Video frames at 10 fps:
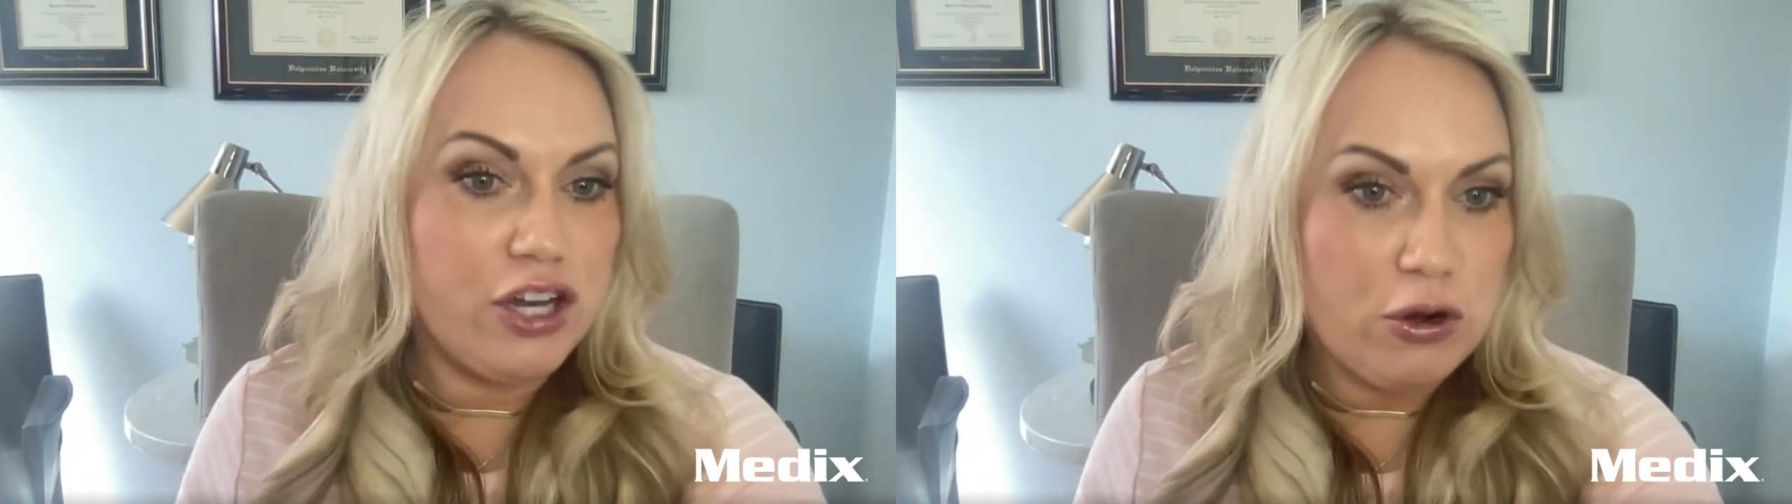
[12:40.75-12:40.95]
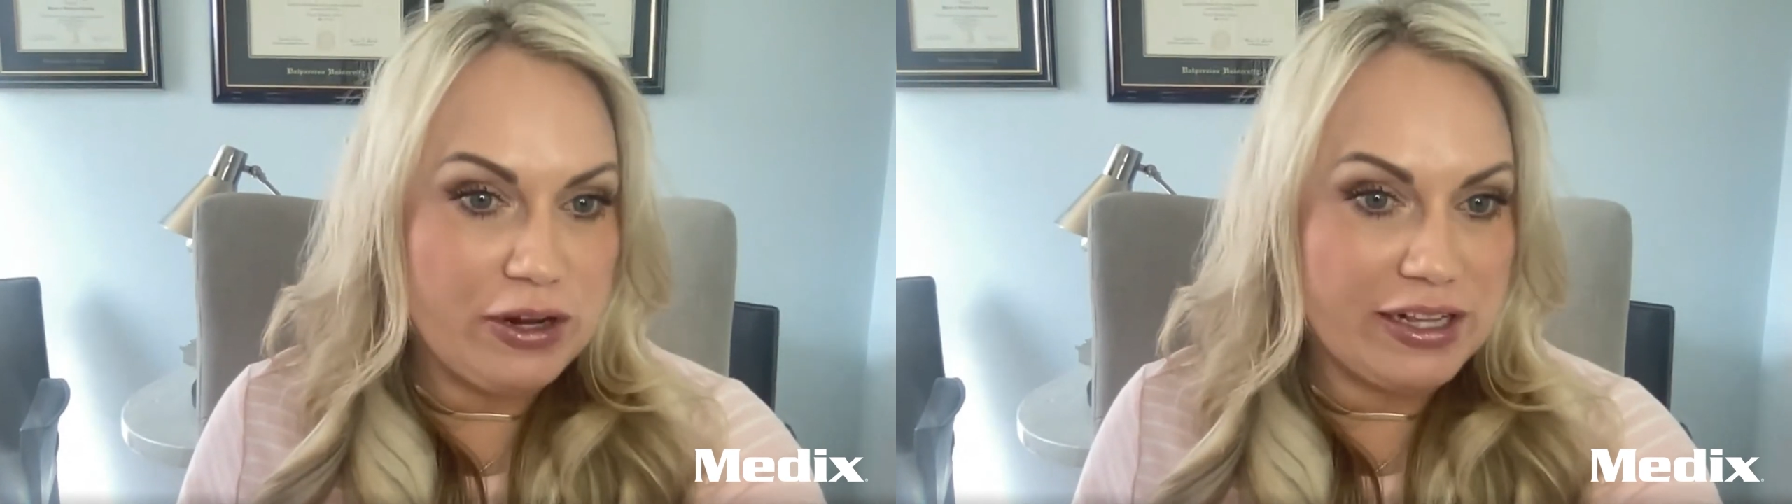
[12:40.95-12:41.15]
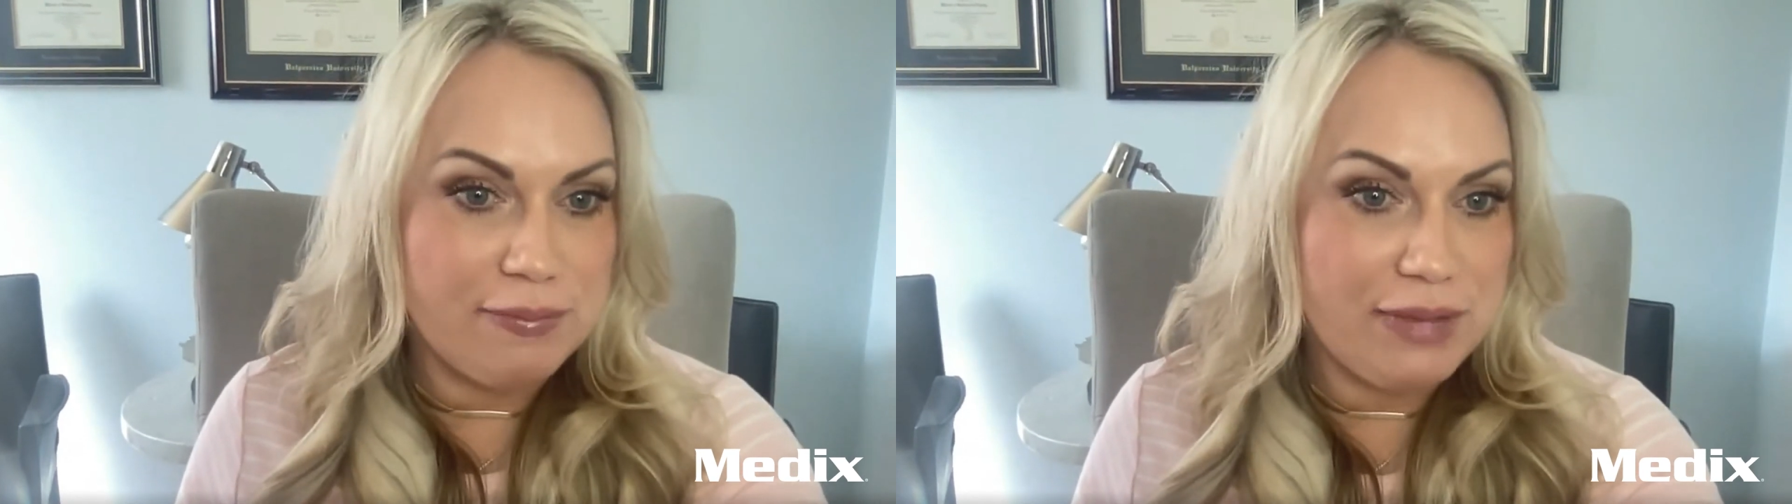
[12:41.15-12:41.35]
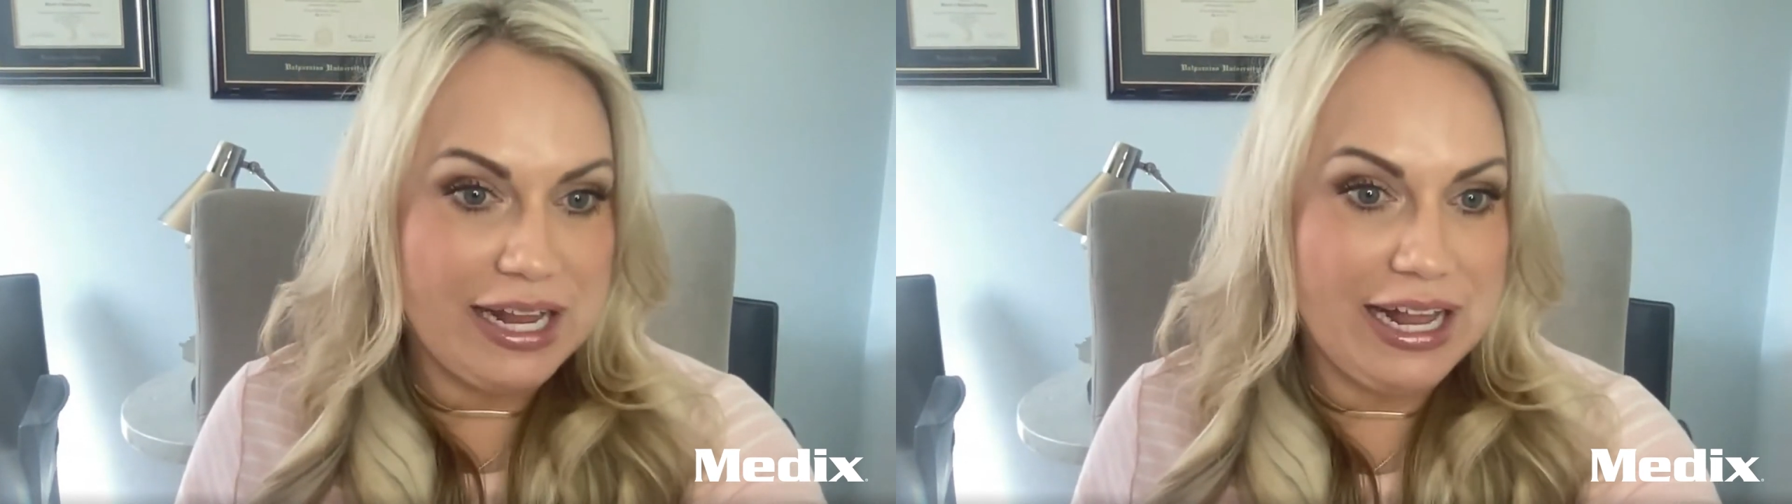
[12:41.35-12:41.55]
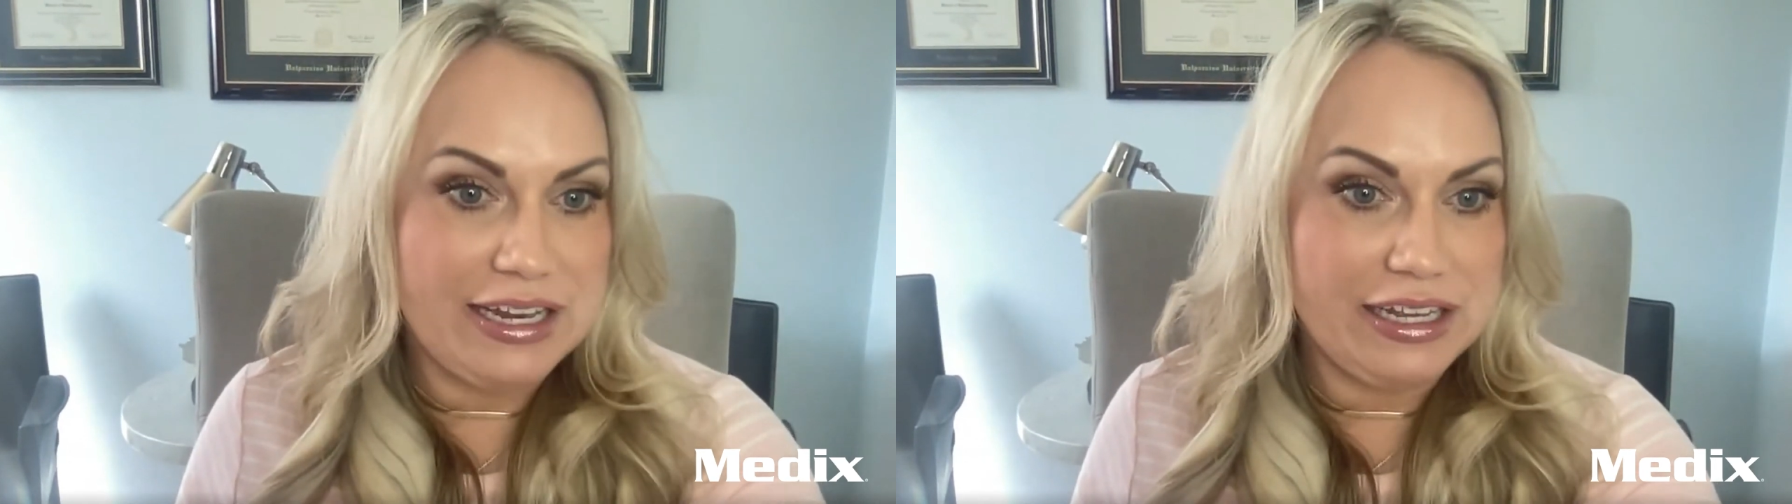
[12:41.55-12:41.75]
known, except I
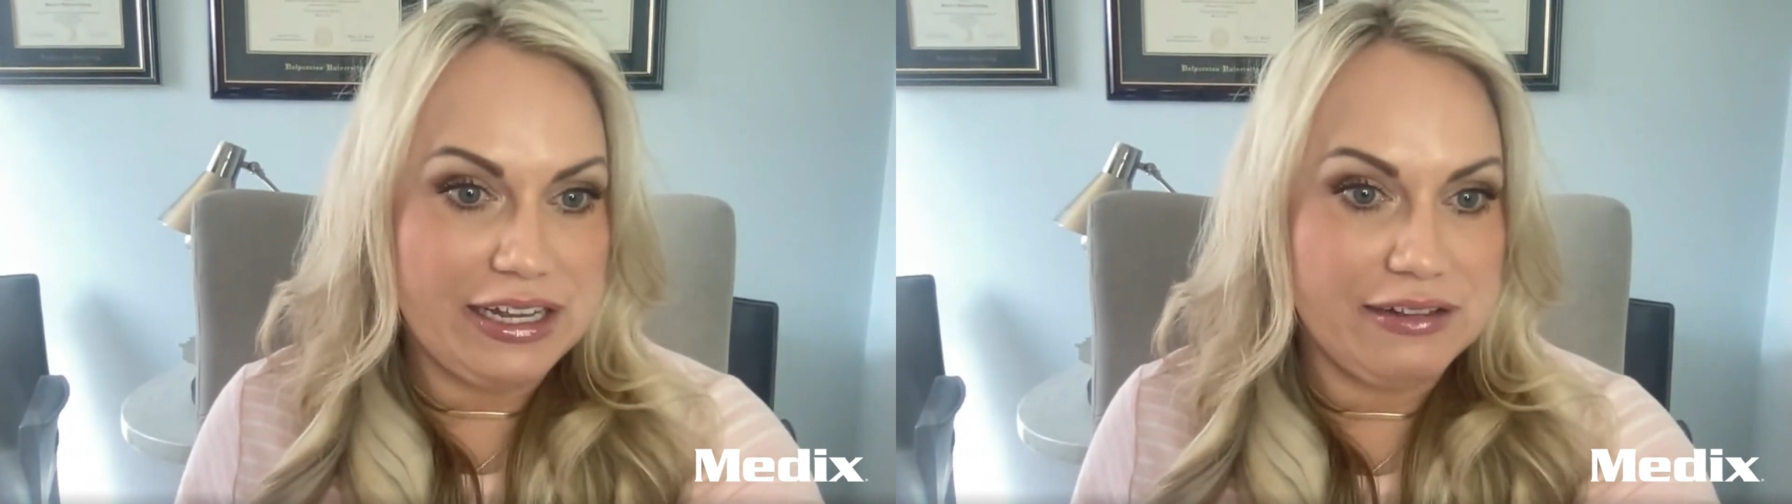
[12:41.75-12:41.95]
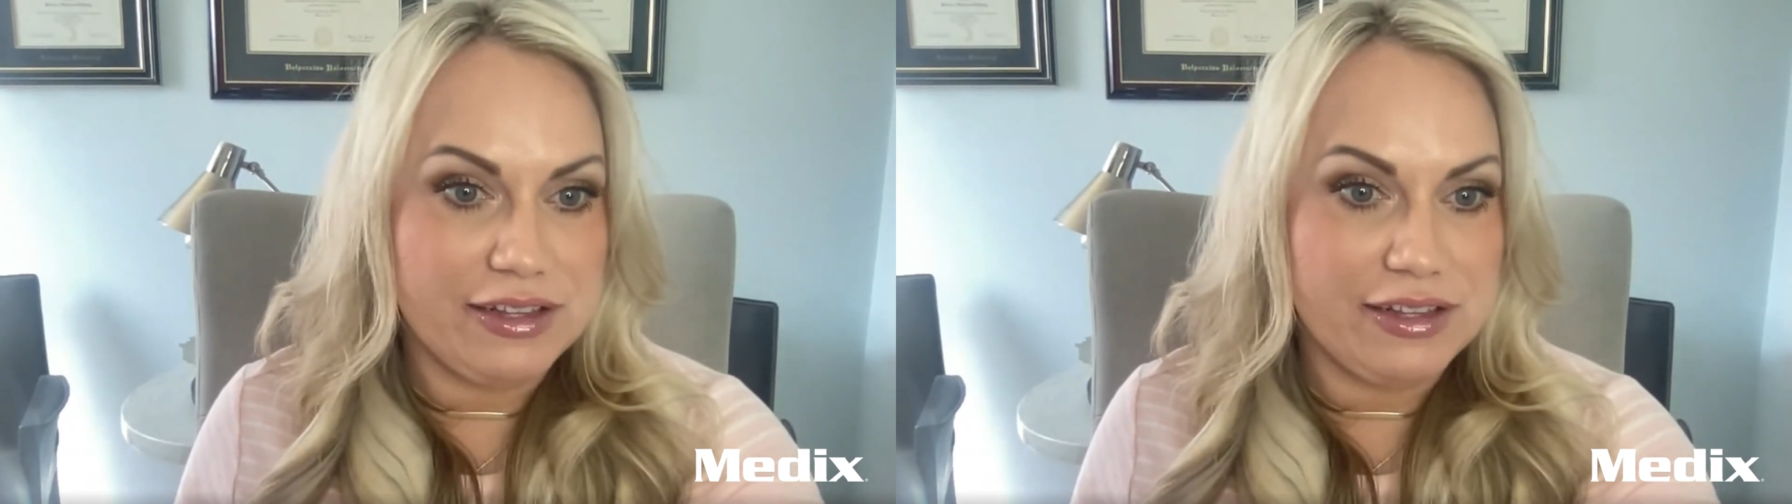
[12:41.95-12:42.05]
had to get